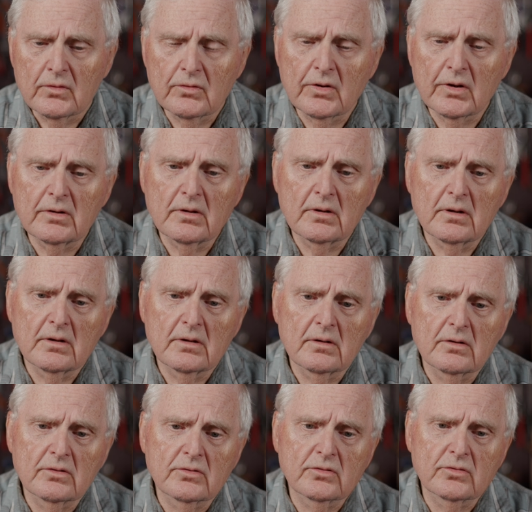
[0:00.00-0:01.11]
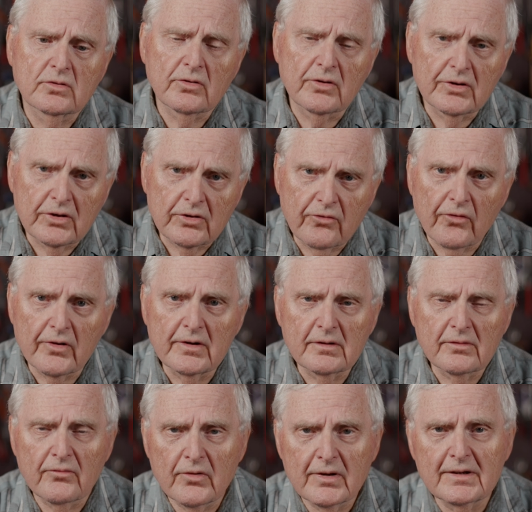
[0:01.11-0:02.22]
To the degree a
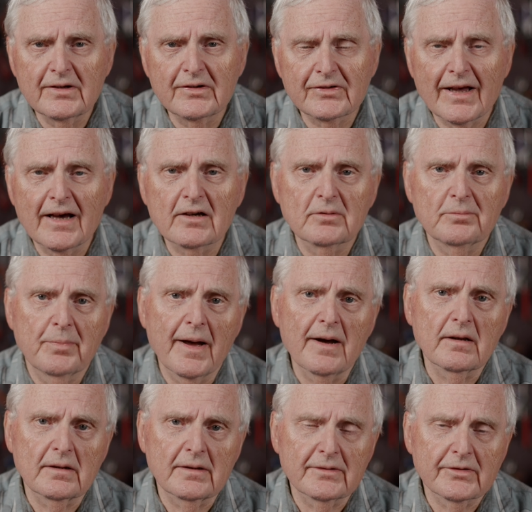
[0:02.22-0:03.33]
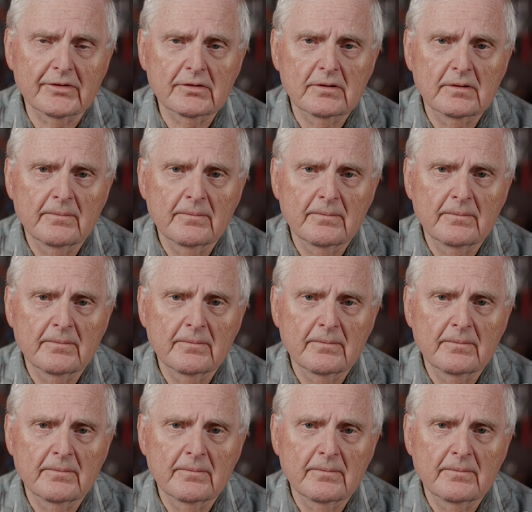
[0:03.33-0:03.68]
reed is out of balance,